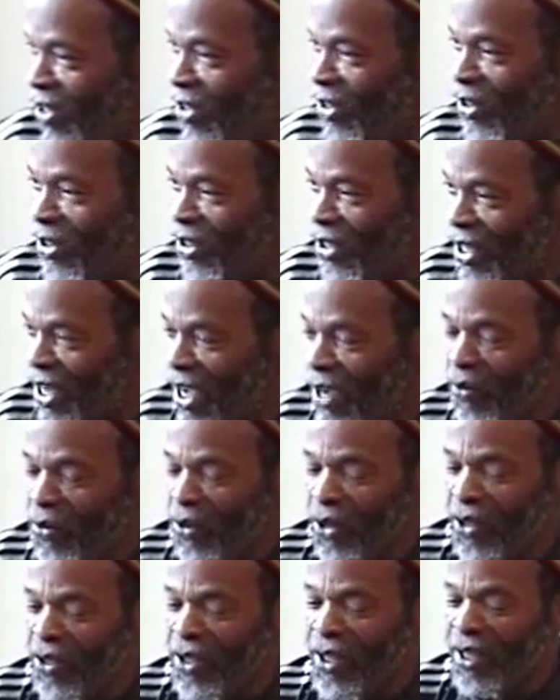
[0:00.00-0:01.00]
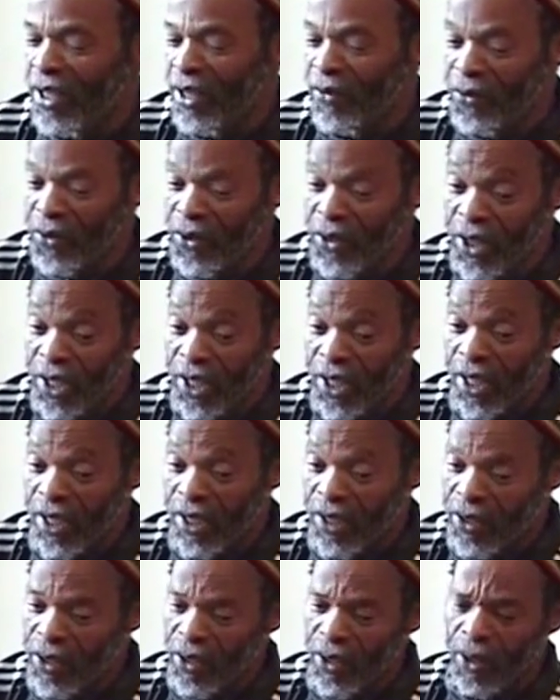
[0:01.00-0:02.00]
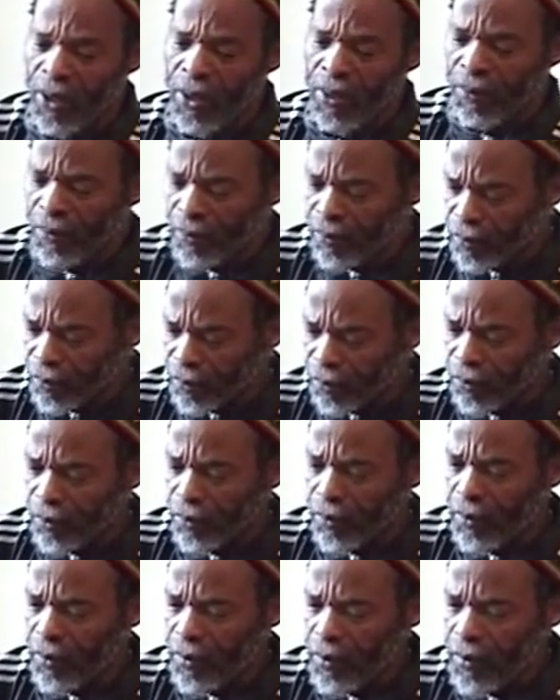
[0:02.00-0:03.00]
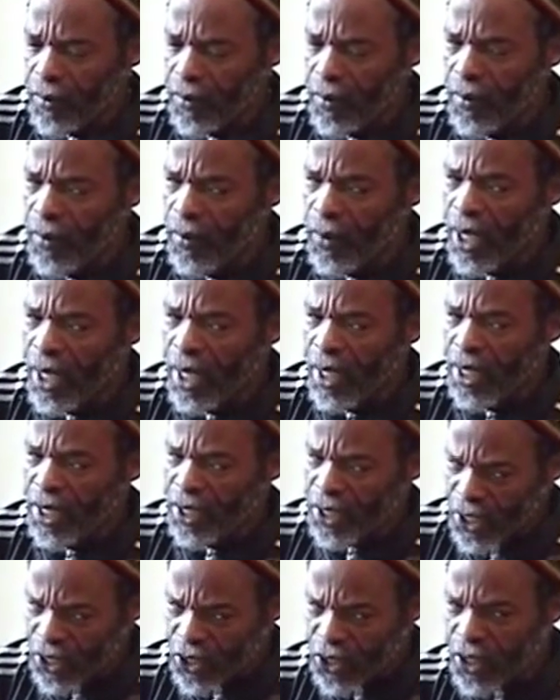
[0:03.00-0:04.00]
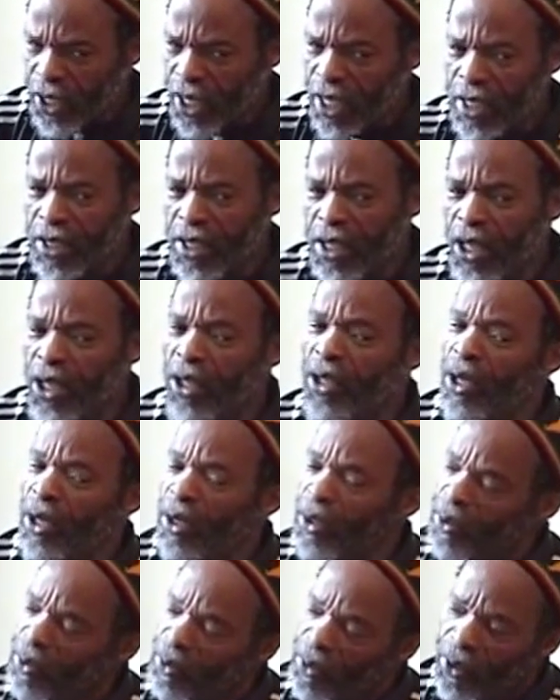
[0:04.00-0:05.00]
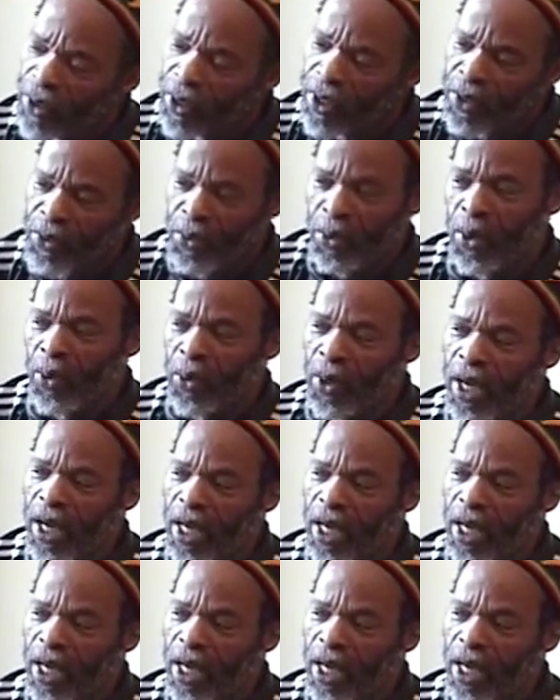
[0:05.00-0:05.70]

You know, the diversity of creation. So the digital thing now is where we're